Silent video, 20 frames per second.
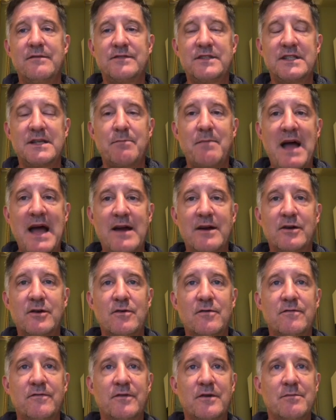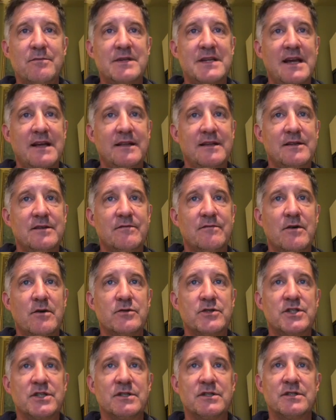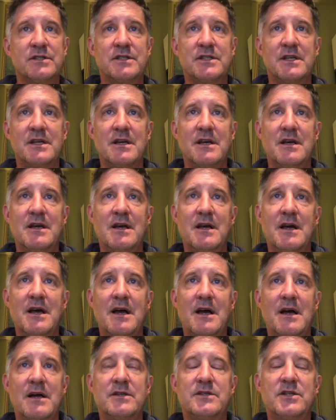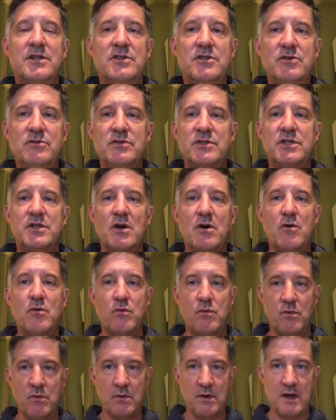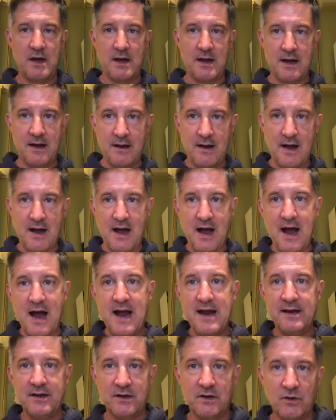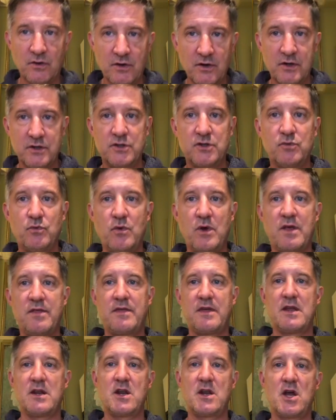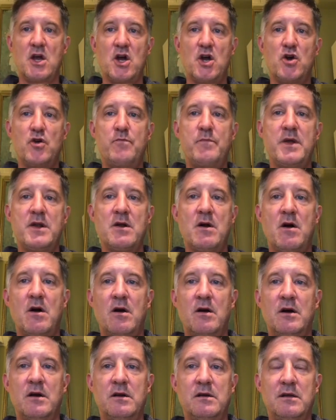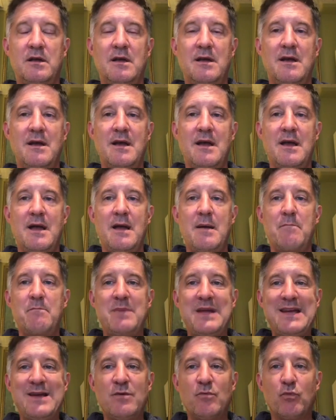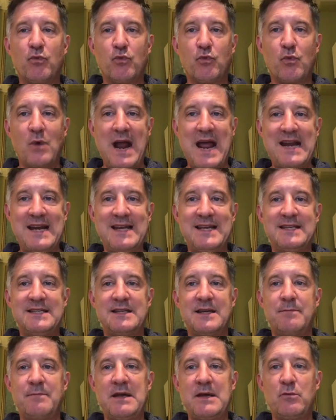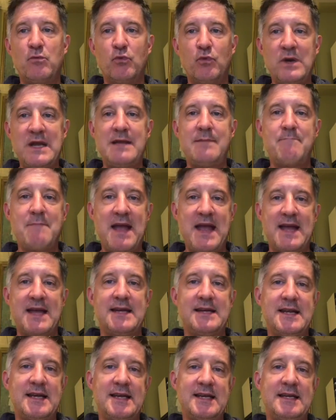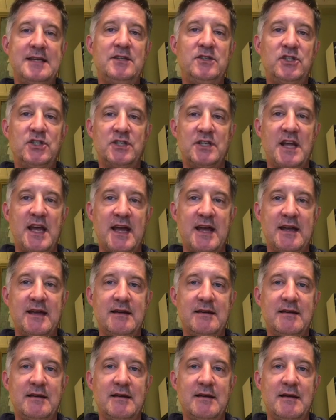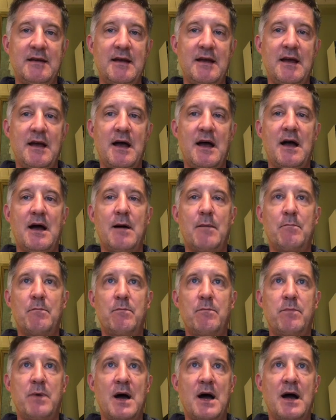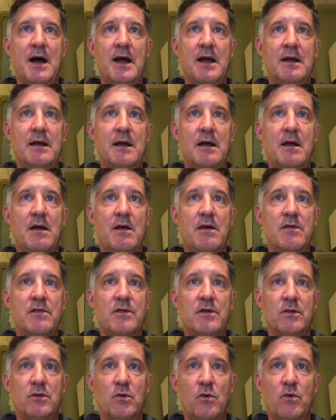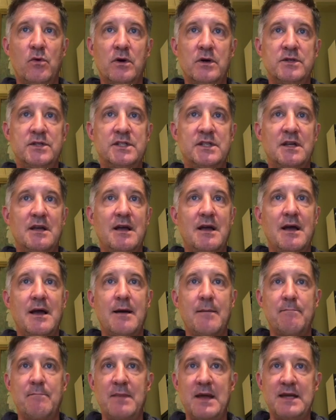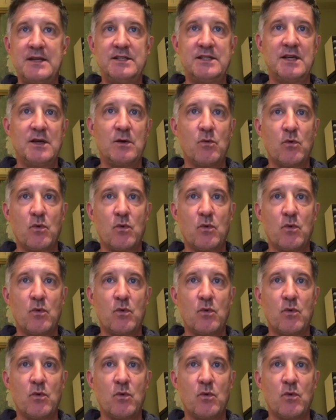sabbatical from daily devotions, to do so, I encourage, with an open heart, being ready to be remade each day by the Lord's amazing